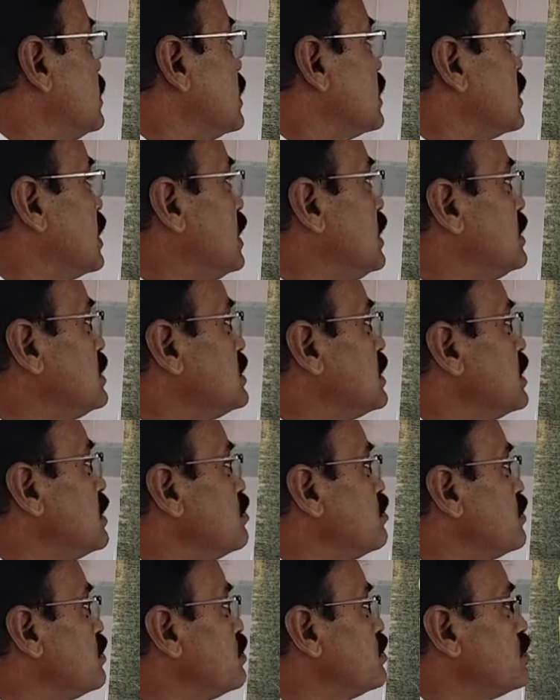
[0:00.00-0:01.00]
the culture
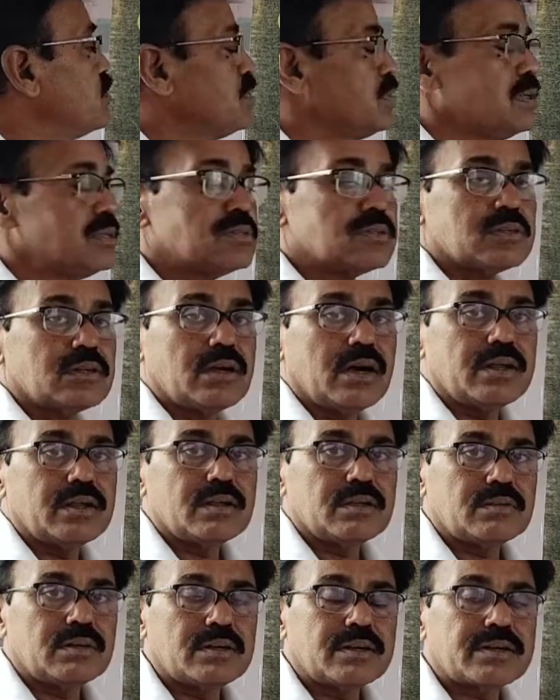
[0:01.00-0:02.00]
is
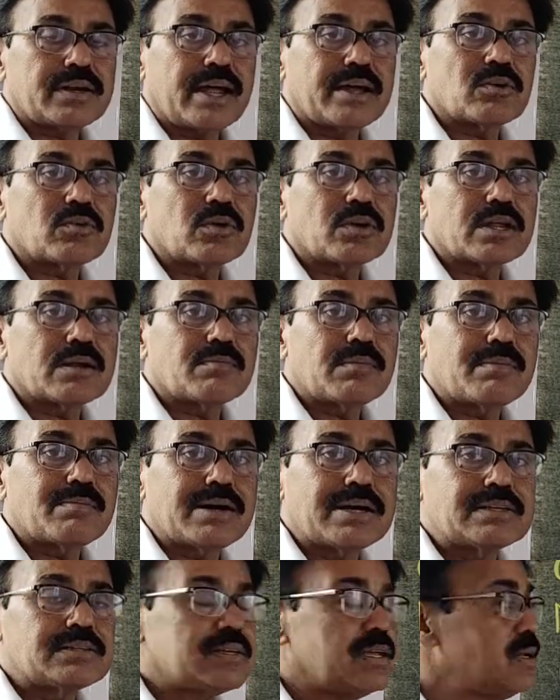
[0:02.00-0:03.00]
the Trichoderma
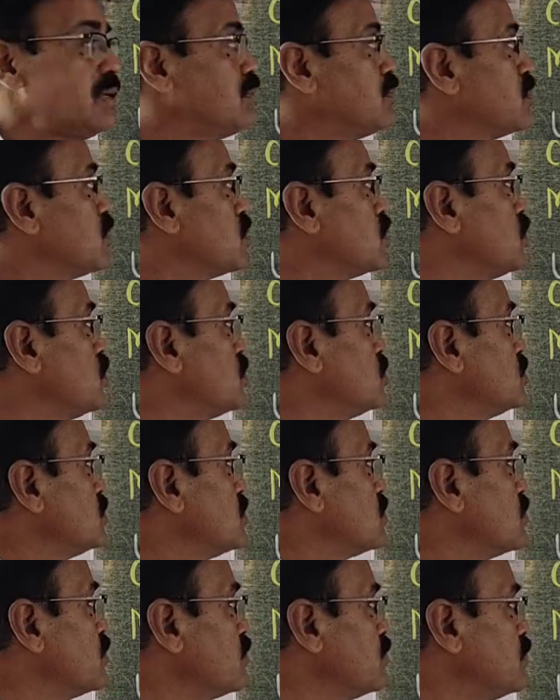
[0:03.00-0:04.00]
mycelium
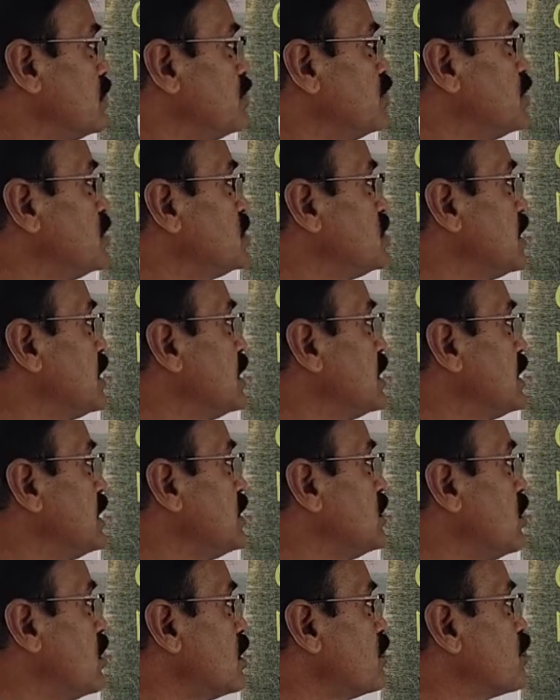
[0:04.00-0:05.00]
grows
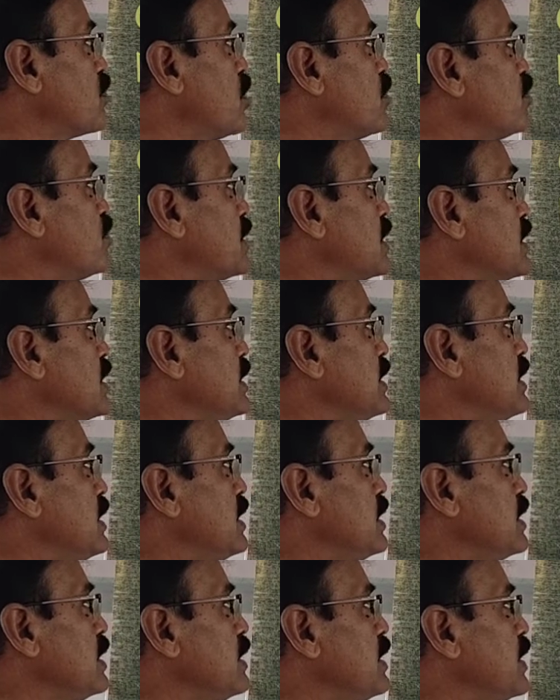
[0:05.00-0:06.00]
efficiently or properly
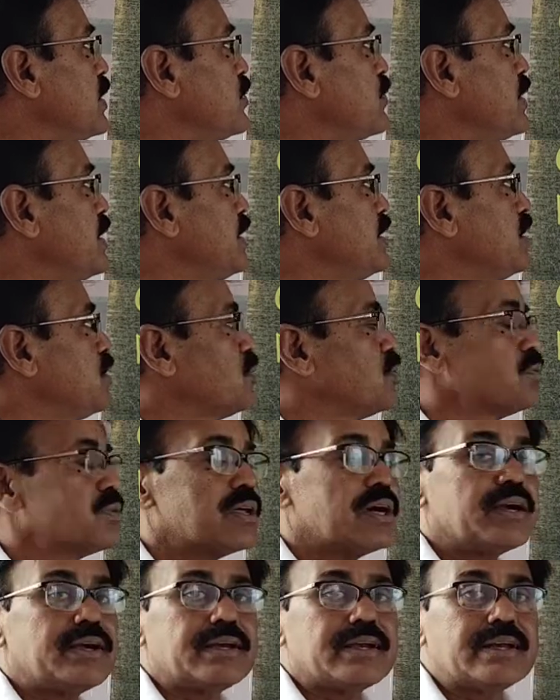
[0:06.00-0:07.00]
in a 20 to
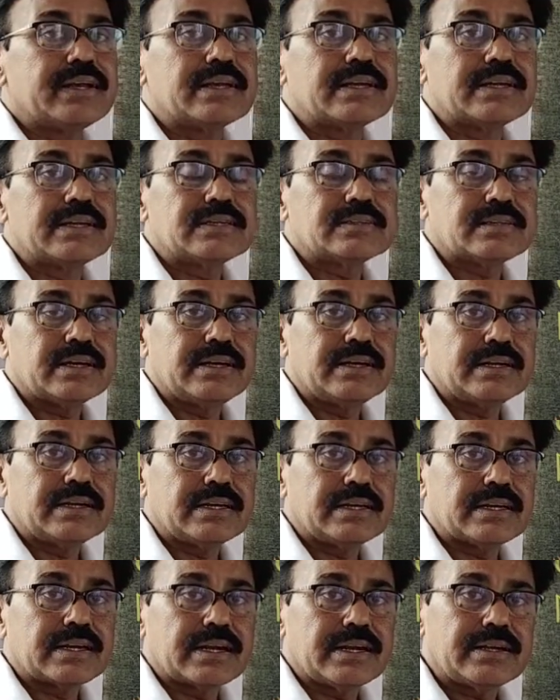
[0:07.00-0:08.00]
30 degrees
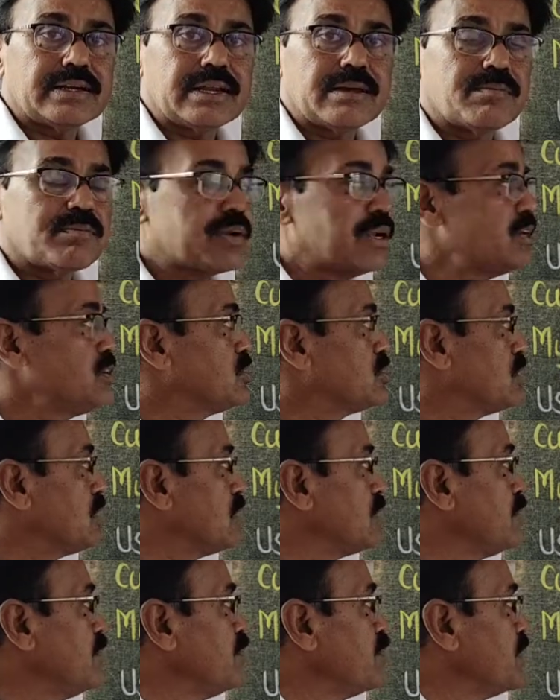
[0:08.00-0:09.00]
centigrade
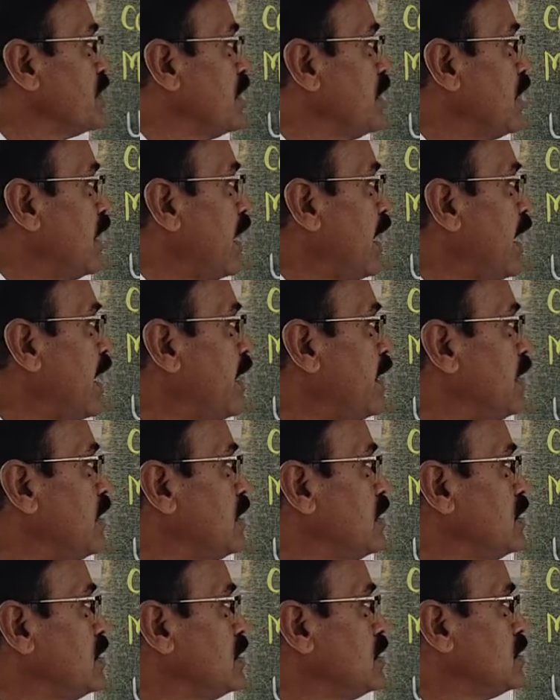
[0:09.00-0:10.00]
temperature,
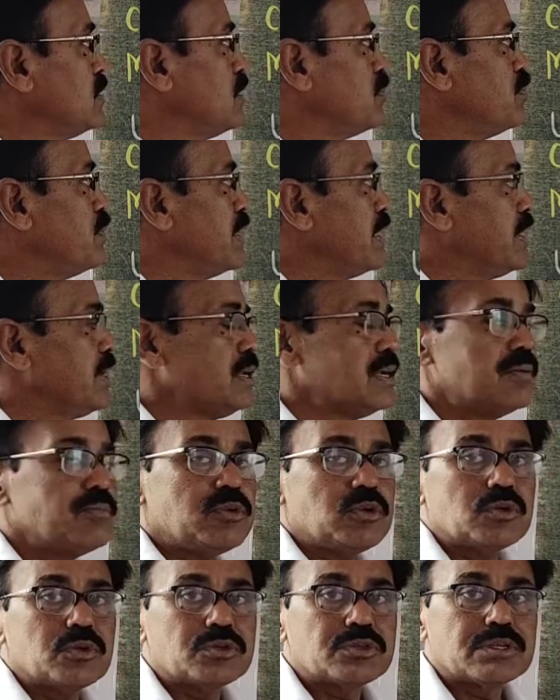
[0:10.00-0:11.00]
and the medium
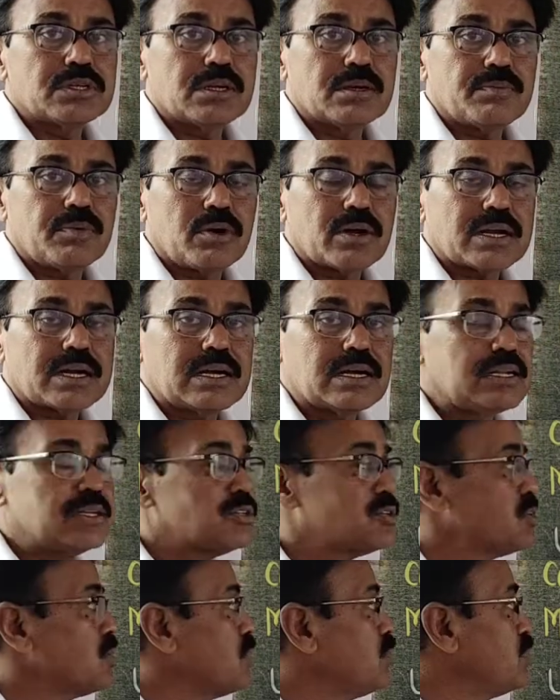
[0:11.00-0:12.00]
used for
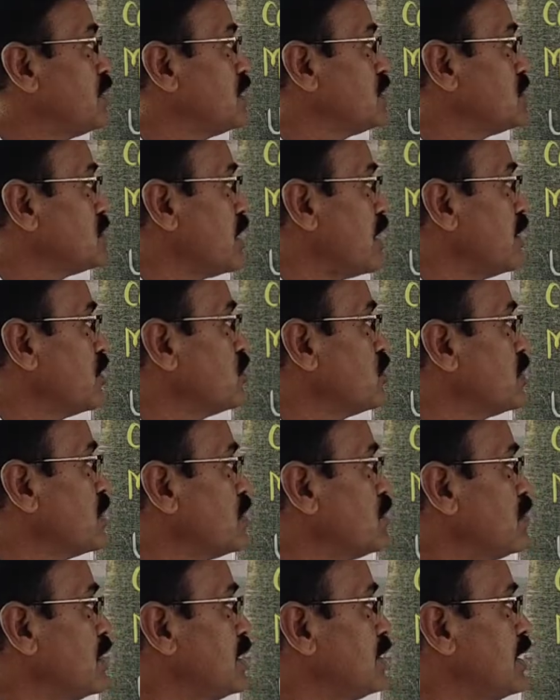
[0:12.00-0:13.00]
culture of this
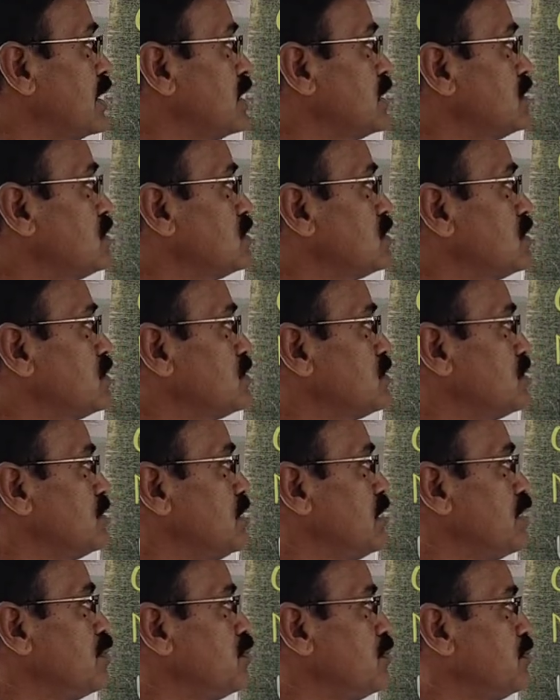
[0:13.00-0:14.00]
Trichoderma, that is
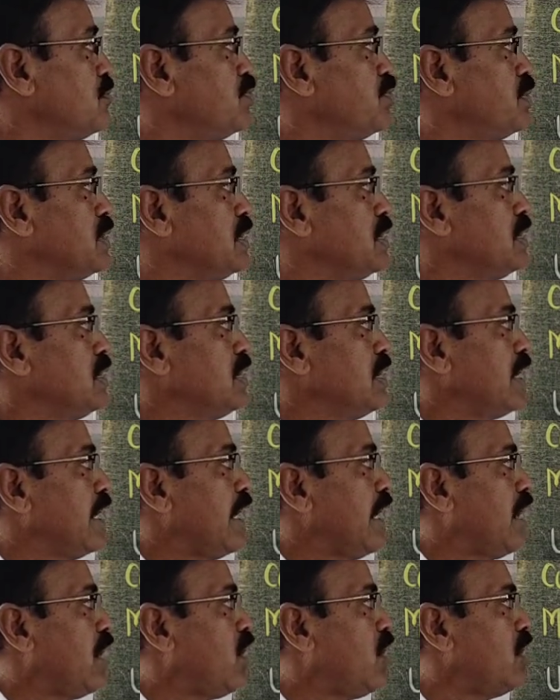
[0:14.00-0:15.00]
CMP
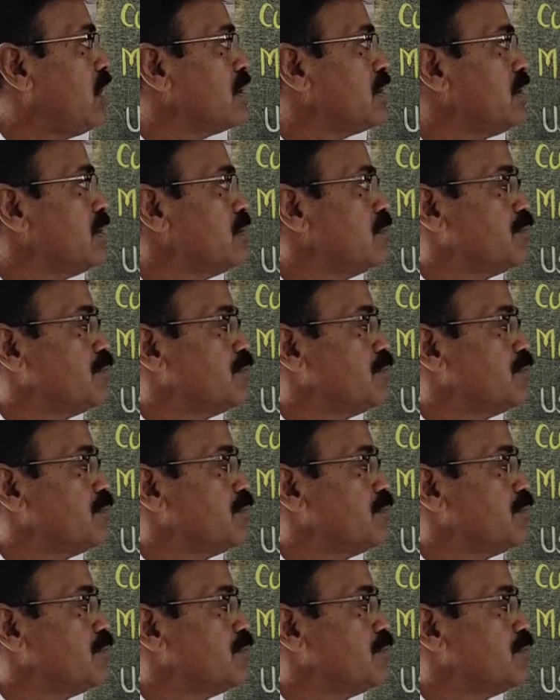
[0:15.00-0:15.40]
or